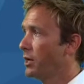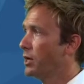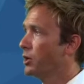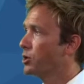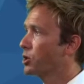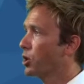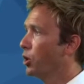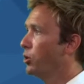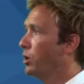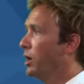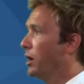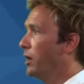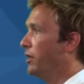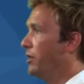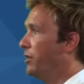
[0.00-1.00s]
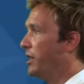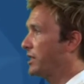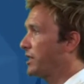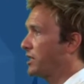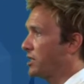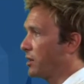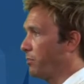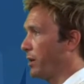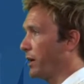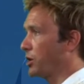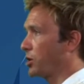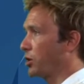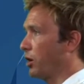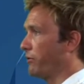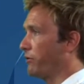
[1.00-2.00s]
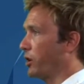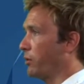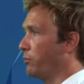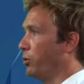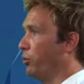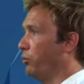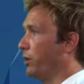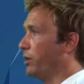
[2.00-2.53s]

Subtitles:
So this is the picture I've kind of put with